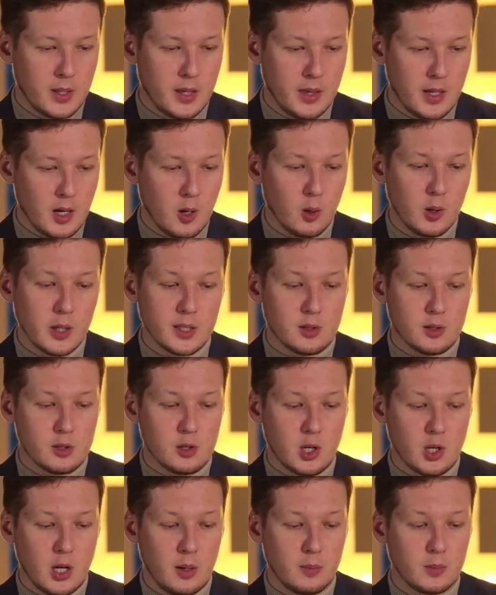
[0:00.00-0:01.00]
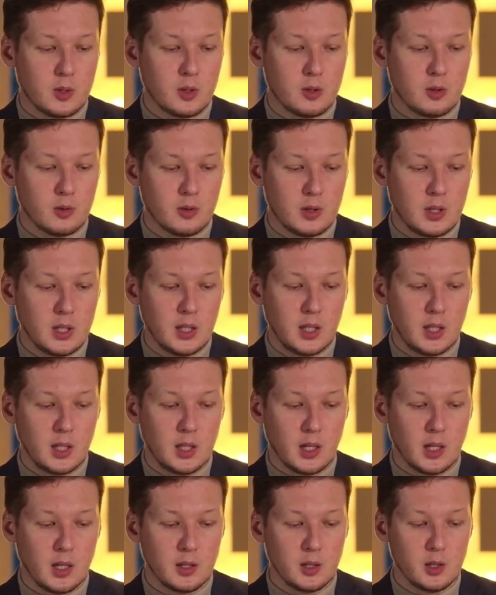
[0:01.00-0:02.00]
But now let's jump to
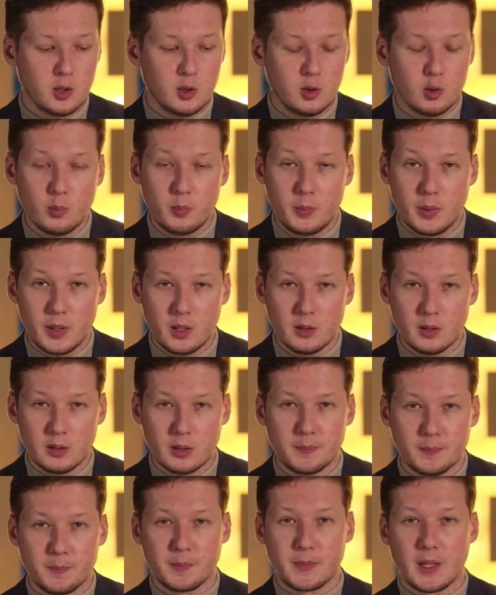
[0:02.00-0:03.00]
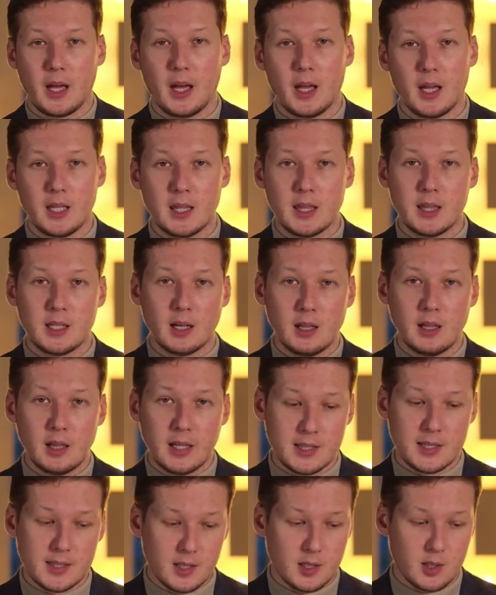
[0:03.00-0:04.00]
the new build, and
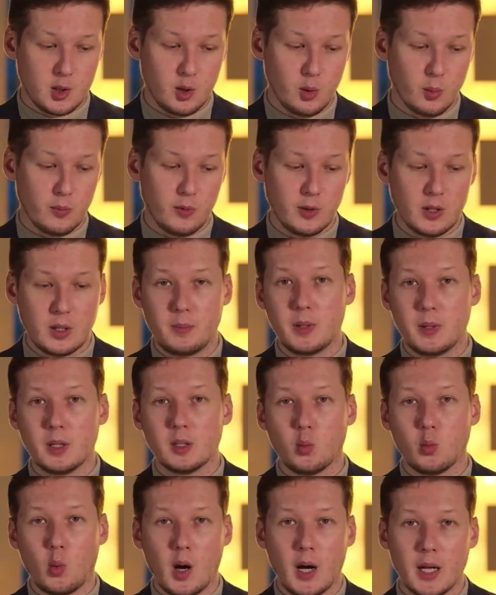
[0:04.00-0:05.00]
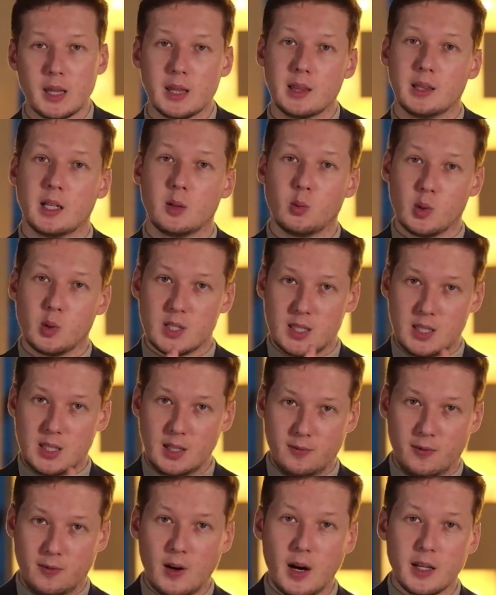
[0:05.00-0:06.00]
let's assume for the build 1, that was
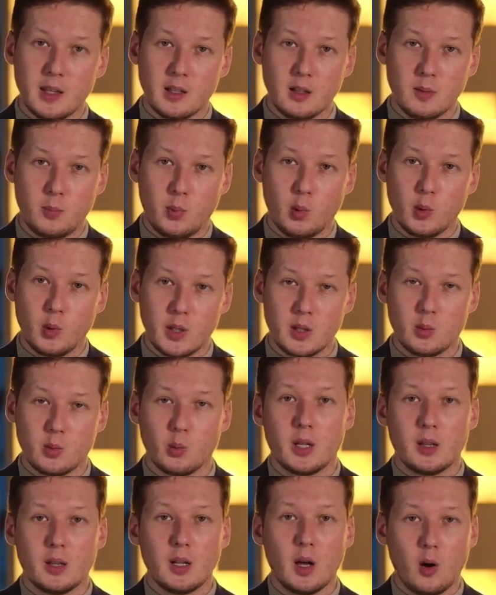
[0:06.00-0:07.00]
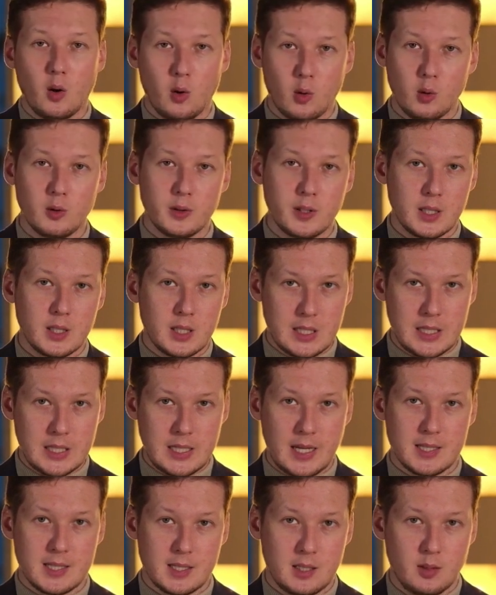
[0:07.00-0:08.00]
the final point when all the
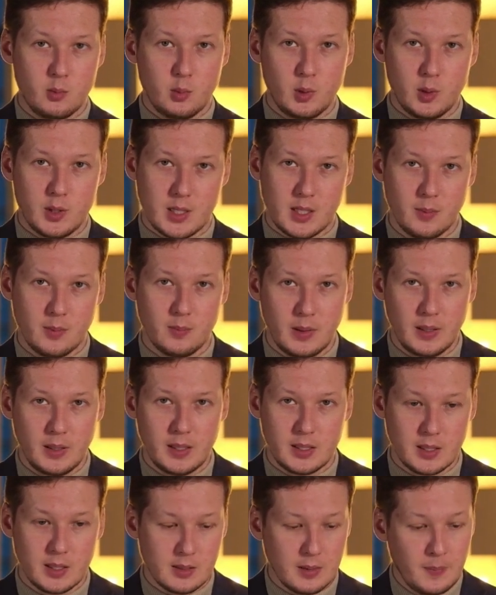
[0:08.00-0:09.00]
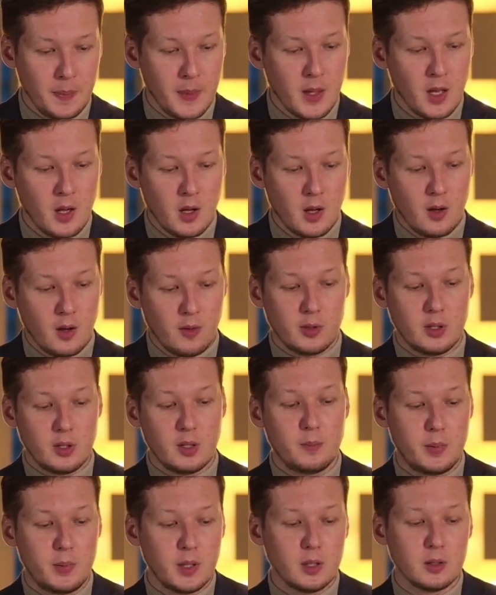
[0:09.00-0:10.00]
testing was completed. For
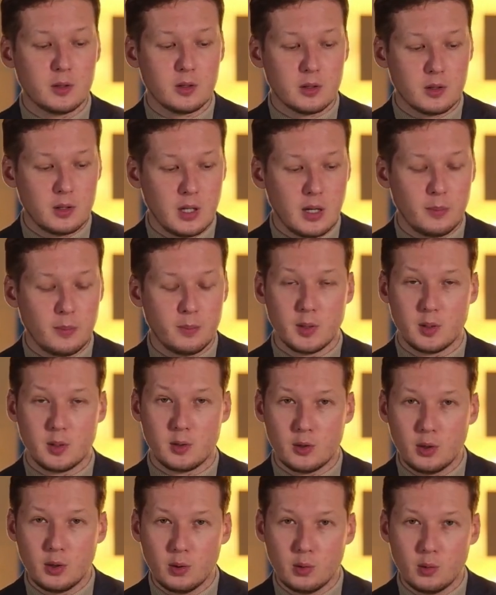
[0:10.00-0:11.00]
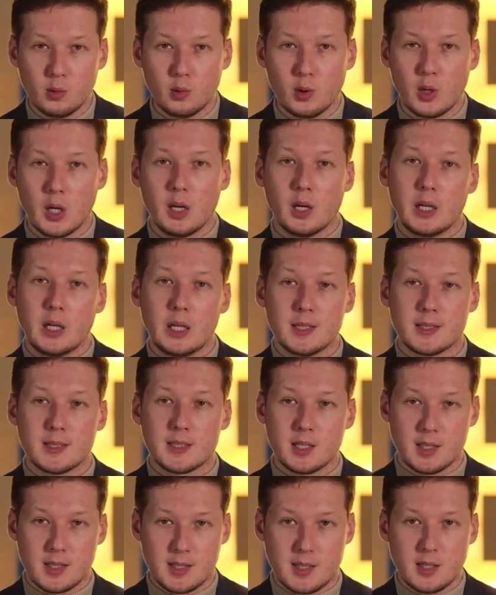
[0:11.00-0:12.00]
the build number 2,
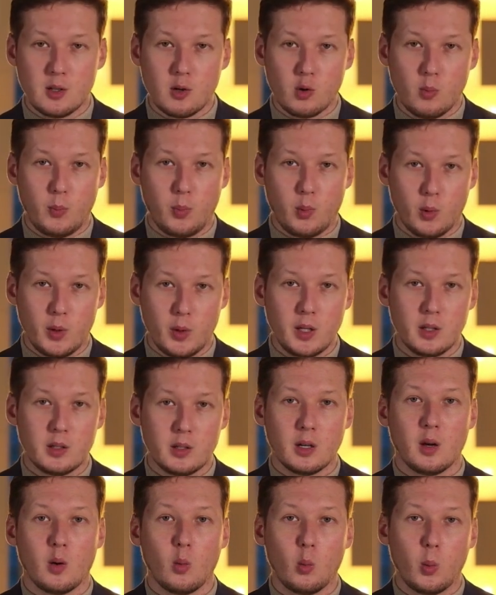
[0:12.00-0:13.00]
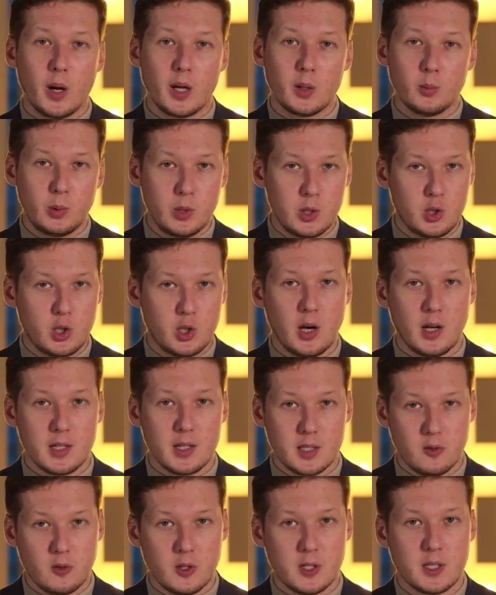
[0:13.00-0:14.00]
it's a 0 point when we
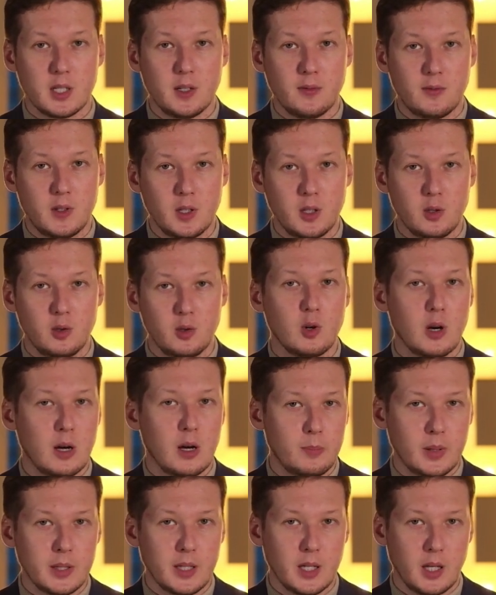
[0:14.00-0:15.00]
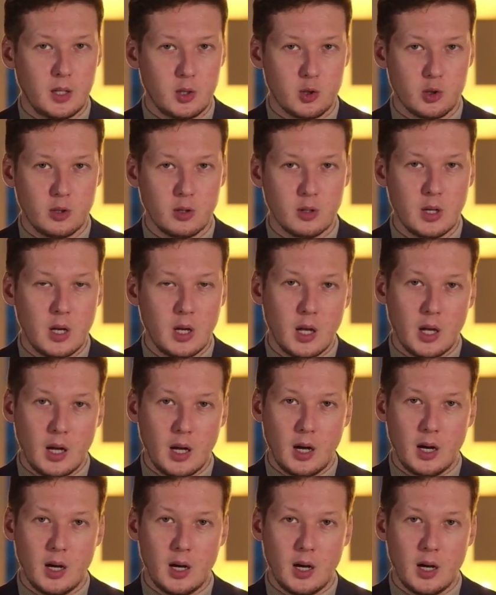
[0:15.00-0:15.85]
just received the new application